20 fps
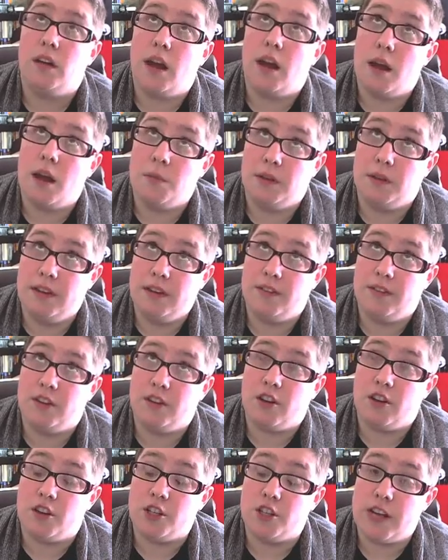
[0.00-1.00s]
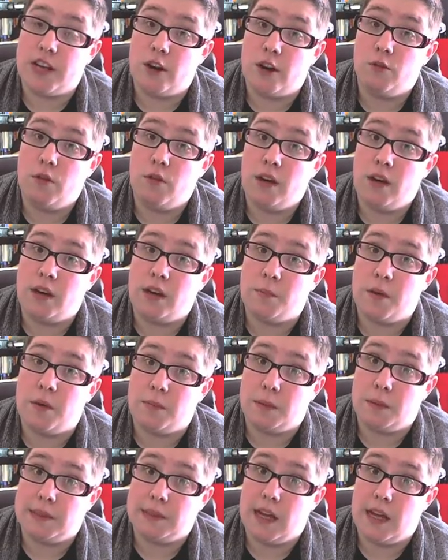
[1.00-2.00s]
I believe it's called Shadowrun. I
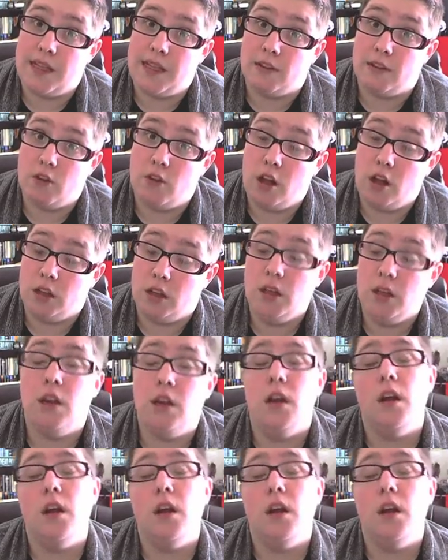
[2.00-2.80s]
probably got that wrong.